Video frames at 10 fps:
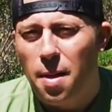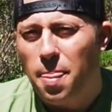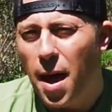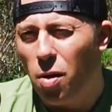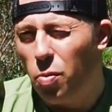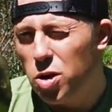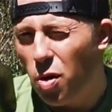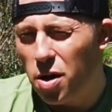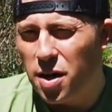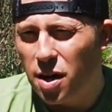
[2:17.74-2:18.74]
Now, when
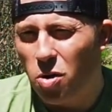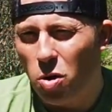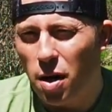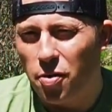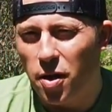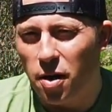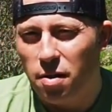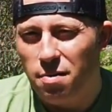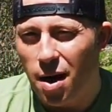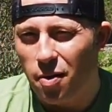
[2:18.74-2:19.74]
you are digging a hole out
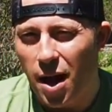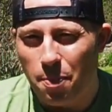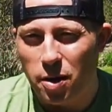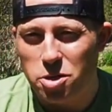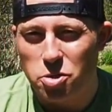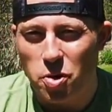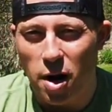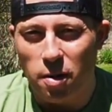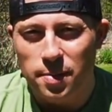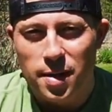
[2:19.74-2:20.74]
there, out in the Appalachian
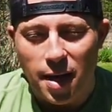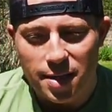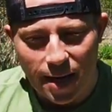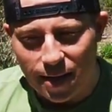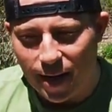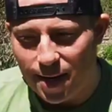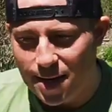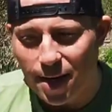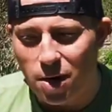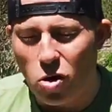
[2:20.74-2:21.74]
Trail, it's not like
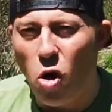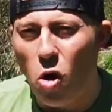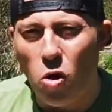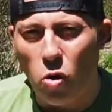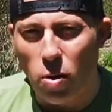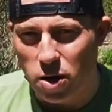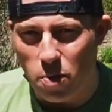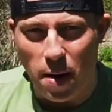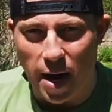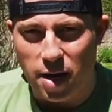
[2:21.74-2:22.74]
digging a hole in
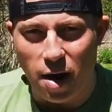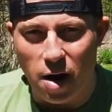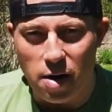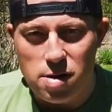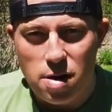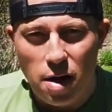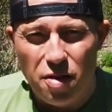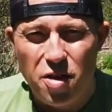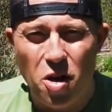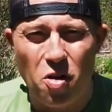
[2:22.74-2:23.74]
your backyard.
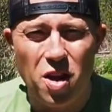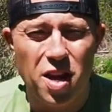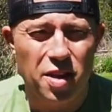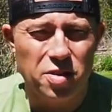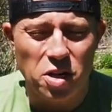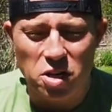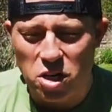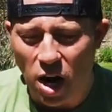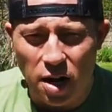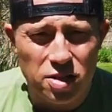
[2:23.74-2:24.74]
There is
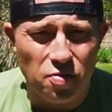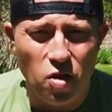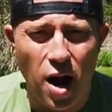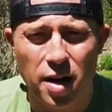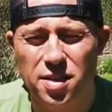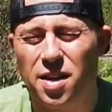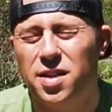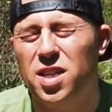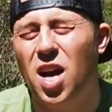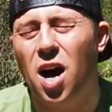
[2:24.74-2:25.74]
tons of rocks
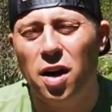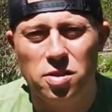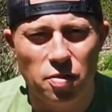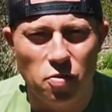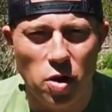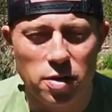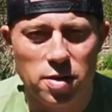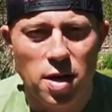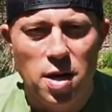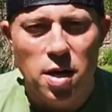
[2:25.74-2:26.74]
and tons of
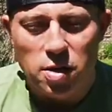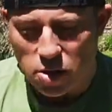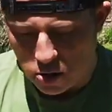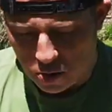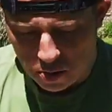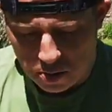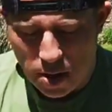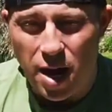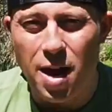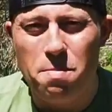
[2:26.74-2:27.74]
roots. So
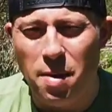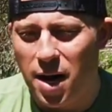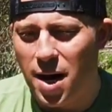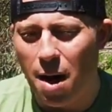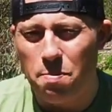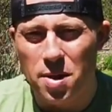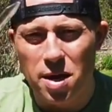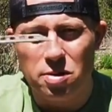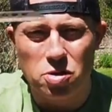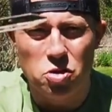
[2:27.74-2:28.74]
it might not
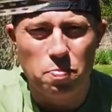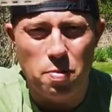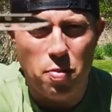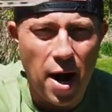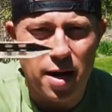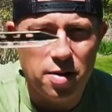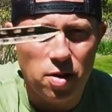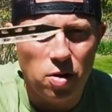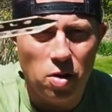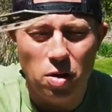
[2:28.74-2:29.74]
be super
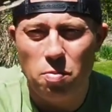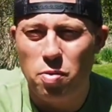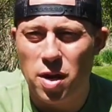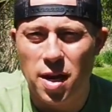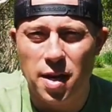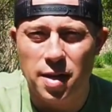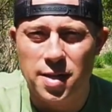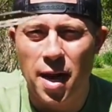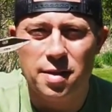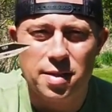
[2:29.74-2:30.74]
practical bringing a
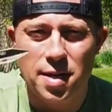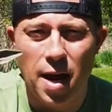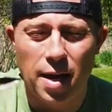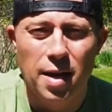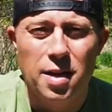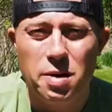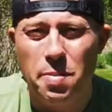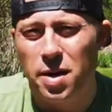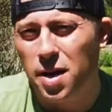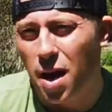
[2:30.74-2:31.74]
tent stake
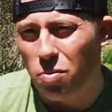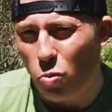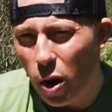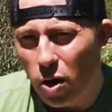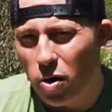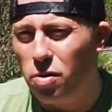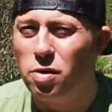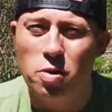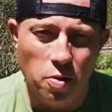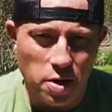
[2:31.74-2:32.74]
depending on where
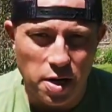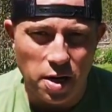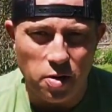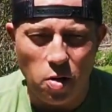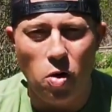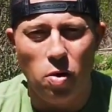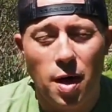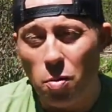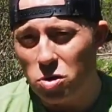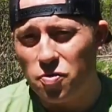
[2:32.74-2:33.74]
you're digging your hole.
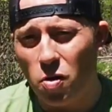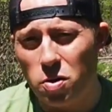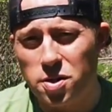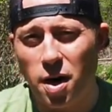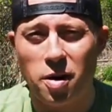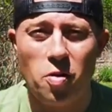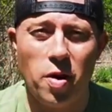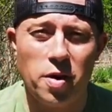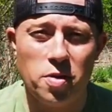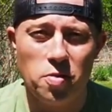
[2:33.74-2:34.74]
Now, most folks are
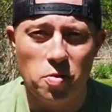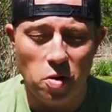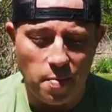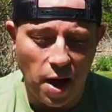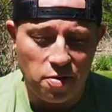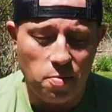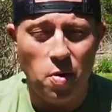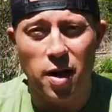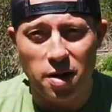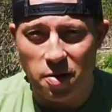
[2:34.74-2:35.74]
going to go to the bathroom
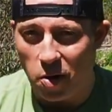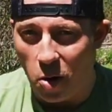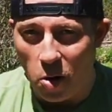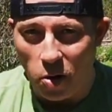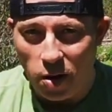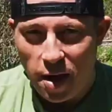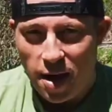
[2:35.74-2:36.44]
right in their hole.